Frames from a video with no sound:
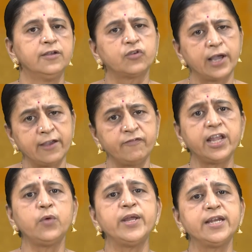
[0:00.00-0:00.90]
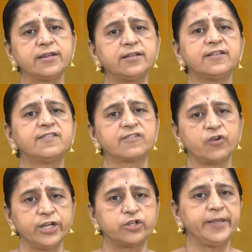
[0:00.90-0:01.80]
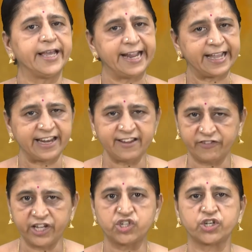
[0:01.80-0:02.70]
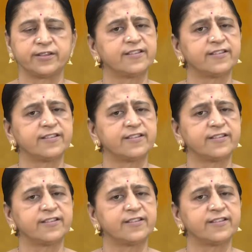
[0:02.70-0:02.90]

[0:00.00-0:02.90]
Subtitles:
So every winter this is going to be a recurring feature.